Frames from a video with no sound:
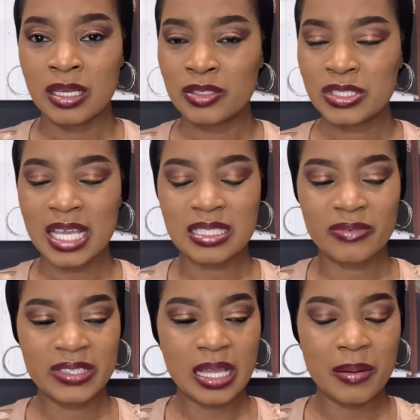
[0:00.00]
You see, as of
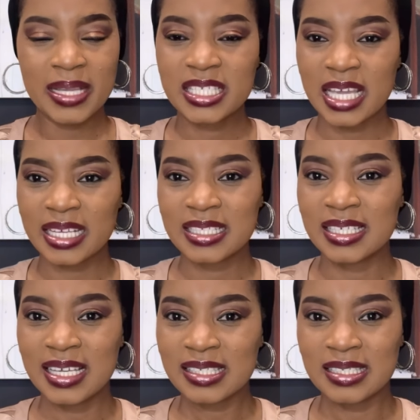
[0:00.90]
the time I checked
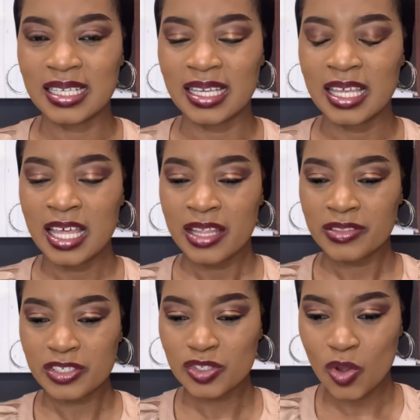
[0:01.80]
yesterday,
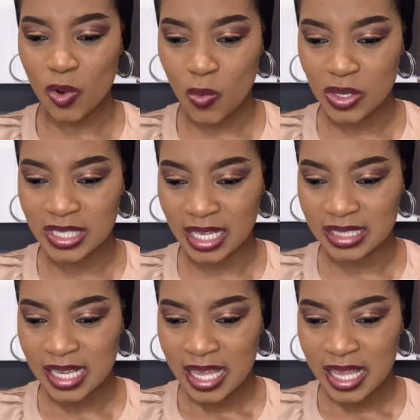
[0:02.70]
the song was at